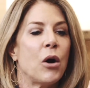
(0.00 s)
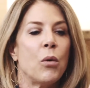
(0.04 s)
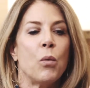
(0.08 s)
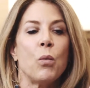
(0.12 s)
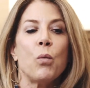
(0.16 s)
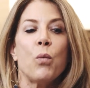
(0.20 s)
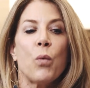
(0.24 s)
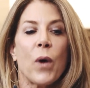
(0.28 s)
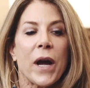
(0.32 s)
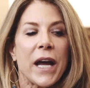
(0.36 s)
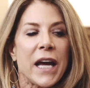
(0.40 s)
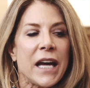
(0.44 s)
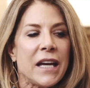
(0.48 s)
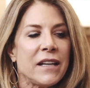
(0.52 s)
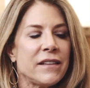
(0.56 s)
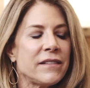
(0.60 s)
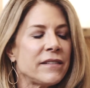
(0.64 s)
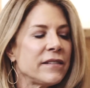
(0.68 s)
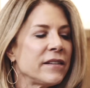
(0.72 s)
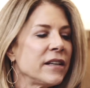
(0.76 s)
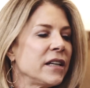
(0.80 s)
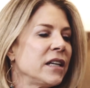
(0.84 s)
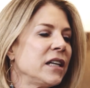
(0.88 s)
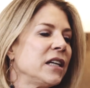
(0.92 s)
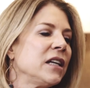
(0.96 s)

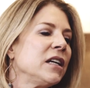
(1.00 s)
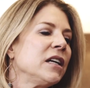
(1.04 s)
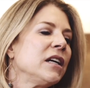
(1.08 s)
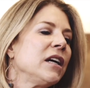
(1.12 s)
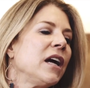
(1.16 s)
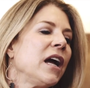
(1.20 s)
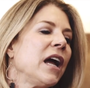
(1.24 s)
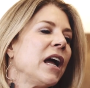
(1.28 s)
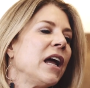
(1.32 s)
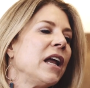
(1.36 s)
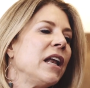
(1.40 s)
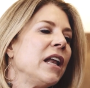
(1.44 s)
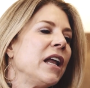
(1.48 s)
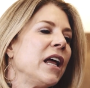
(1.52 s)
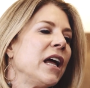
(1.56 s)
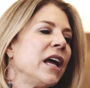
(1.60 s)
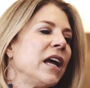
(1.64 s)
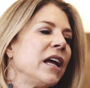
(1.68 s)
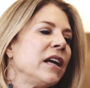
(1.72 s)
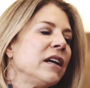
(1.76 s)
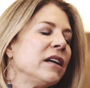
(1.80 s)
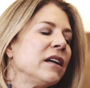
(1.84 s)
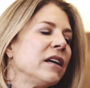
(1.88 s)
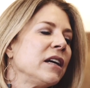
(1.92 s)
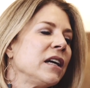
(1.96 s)
weight, and
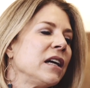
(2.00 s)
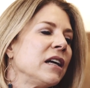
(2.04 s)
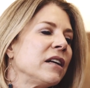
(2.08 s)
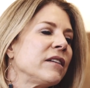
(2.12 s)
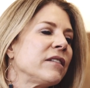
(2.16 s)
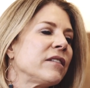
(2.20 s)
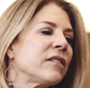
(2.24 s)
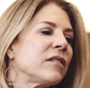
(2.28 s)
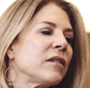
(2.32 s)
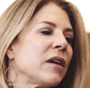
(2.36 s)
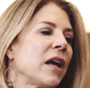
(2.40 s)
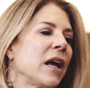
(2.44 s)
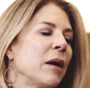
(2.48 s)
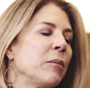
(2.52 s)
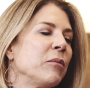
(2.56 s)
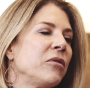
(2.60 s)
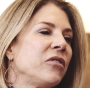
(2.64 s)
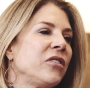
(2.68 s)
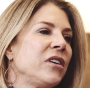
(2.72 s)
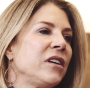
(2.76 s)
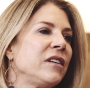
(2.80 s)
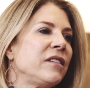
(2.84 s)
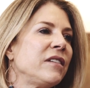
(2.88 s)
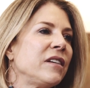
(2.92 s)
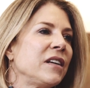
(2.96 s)
then it's
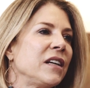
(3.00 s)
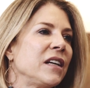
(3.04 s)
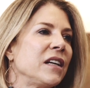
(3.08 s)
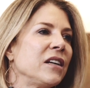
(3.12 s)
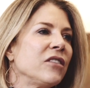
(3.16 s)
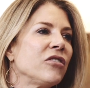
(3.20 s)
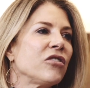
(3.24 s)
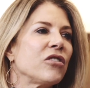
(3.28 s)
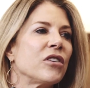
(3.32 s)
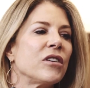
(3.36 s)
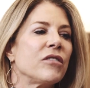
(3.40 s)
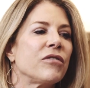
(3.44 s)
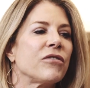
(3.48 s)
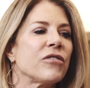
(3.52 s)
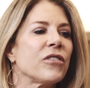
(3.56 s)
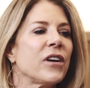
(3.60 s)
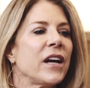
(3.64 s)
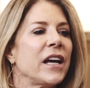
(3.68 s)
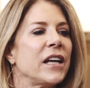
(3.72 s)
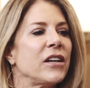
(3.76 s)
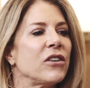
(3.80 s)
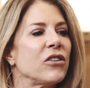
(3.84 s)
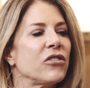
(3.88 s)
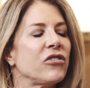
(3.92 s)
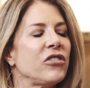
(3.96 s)
MCTs, good for
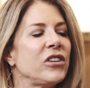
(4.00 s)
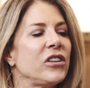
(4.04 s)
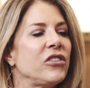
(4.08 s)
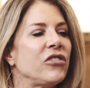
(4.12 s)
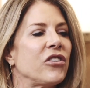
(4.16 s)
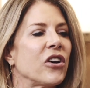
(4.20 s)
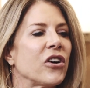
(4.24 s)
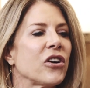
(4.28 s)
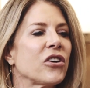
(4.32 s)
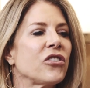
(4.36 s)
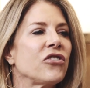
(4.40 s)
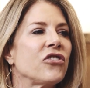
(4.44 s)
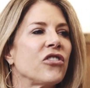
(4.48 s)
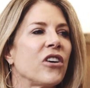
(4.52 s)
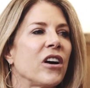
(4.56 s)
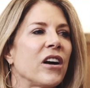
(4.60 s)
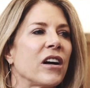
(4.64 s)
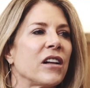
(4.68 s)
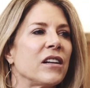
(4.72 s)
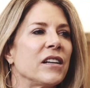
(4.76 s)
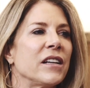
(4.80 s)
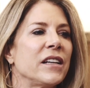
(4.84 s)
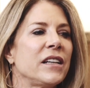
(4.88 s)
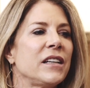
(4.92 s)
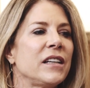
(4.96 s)
energy. Dark
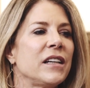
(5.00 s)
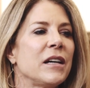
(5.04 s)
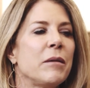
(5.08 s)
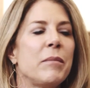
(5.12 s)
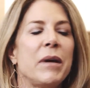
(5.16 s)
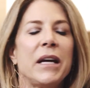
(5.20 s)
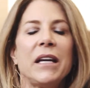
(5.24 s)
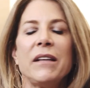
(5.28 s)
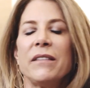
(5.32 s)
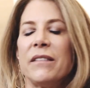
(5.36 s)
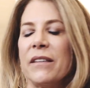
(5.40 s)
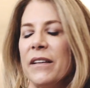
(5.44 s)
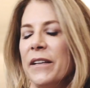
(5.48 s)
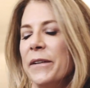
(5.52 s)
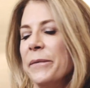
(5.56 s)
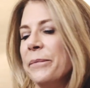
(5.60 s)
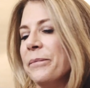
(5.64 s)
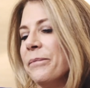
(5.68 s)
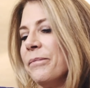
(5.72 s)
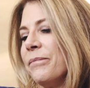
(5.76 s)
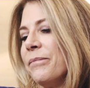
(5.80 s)
chocolate, amazing.